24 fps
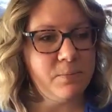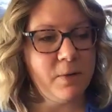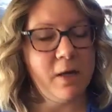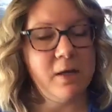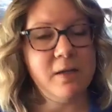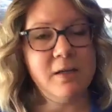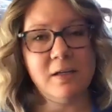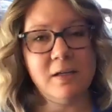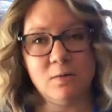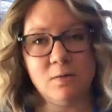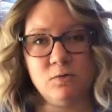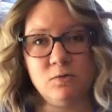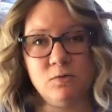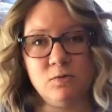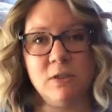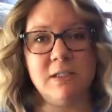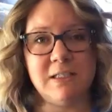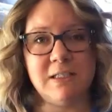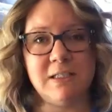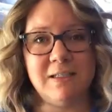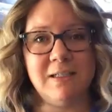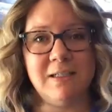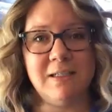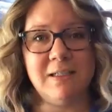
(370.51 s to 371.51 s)
But it
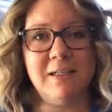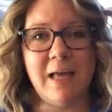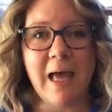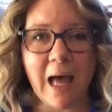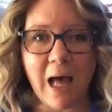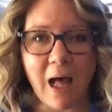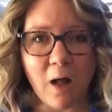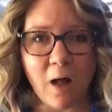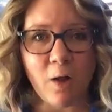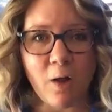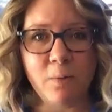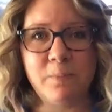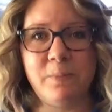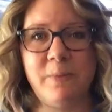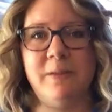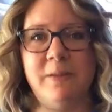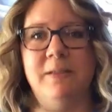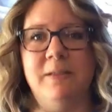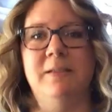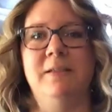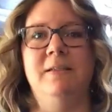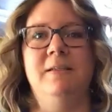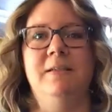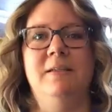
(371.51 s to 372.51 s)
really did help
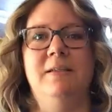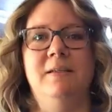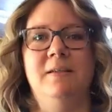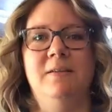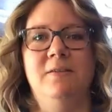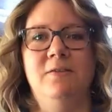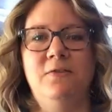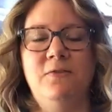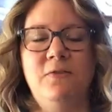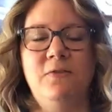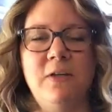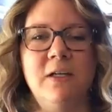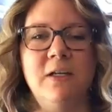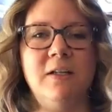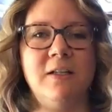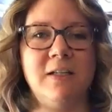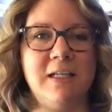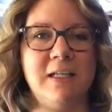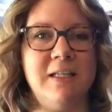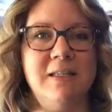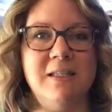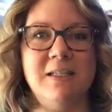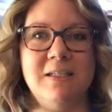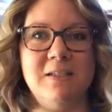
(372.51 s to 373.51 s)
fill
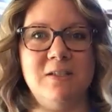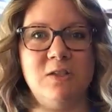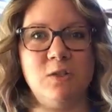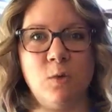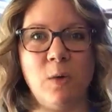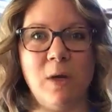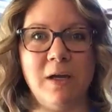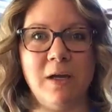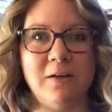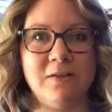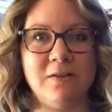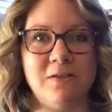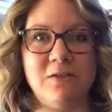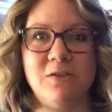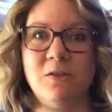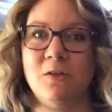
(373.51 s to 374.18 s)
in these squares.